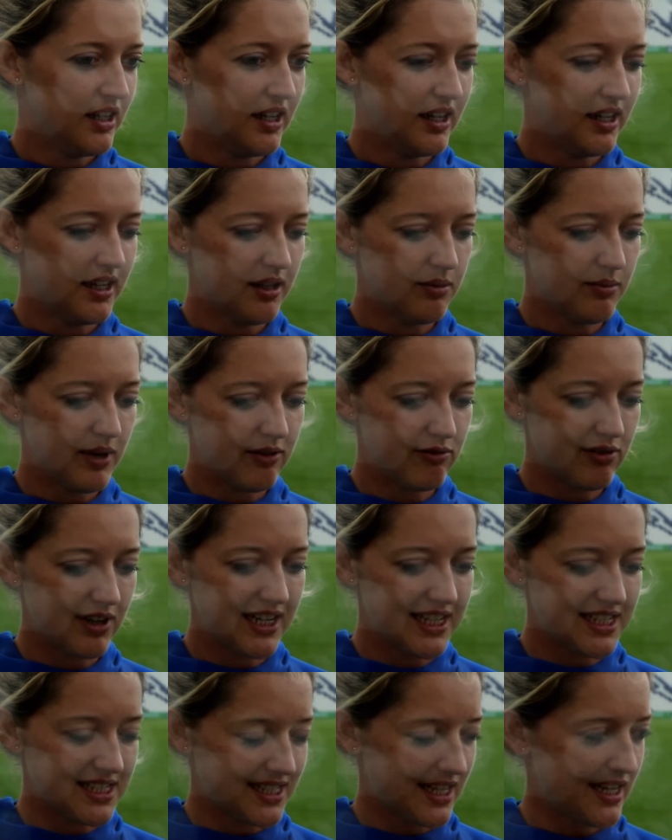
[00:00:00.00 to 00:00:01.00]
um, and
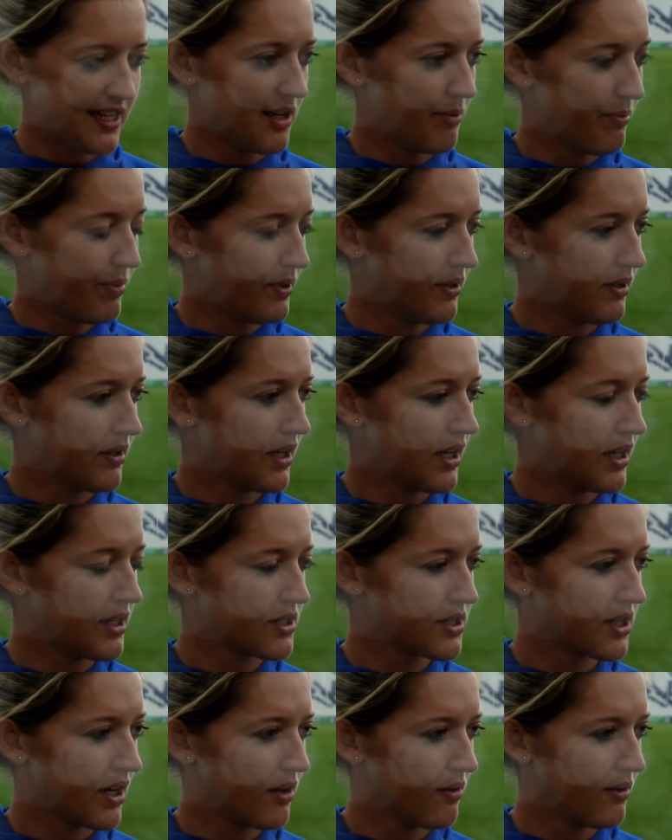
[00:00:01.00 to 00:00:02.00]
really stand up and,
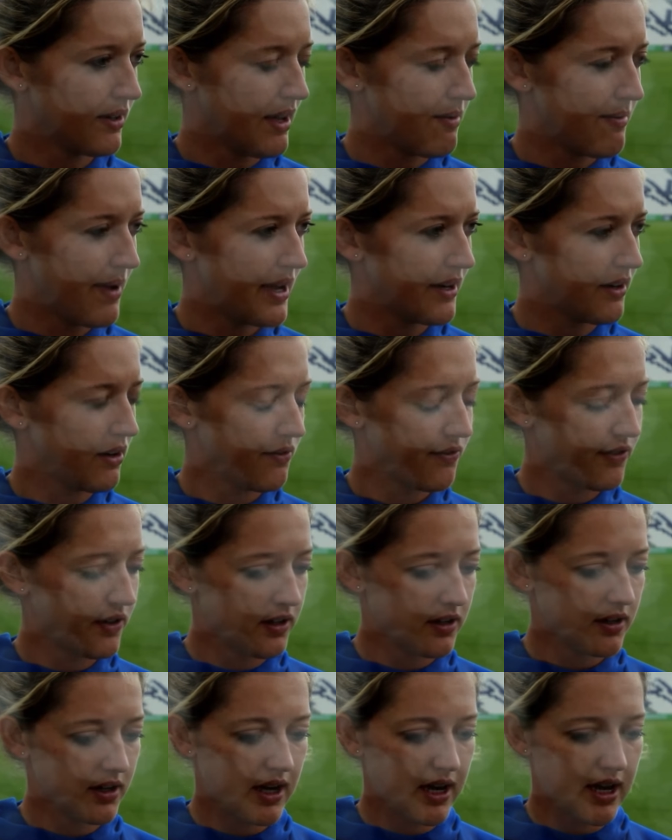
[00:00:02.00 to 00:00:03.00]
and show what they're made of,
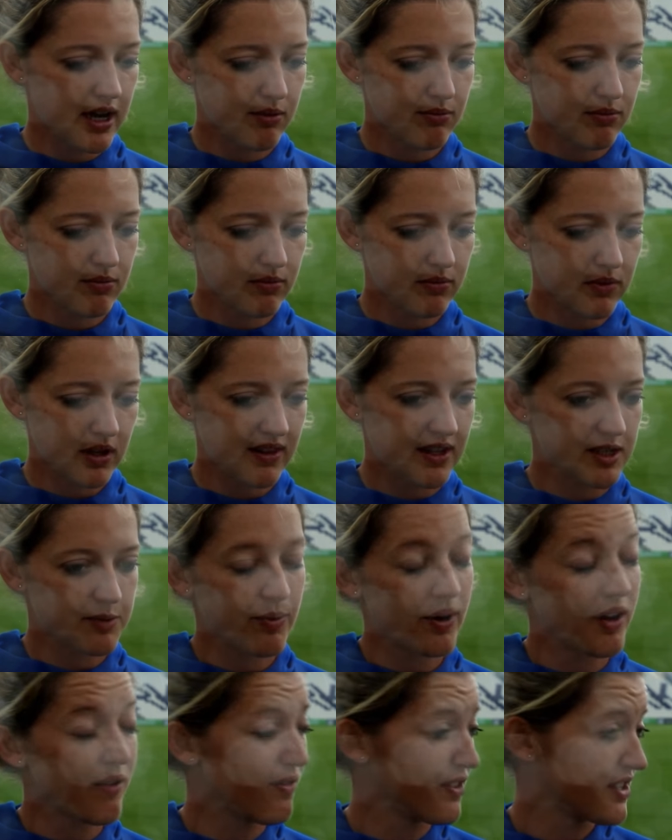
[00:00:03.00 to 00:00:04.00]
and um, and that's
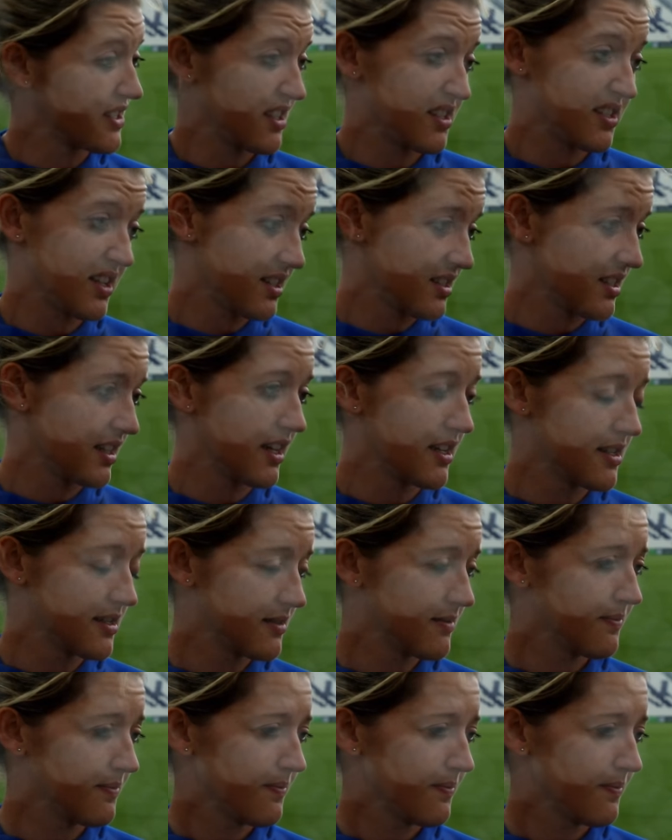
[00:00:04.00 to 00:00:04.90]
brilliant for Sussex, I guess.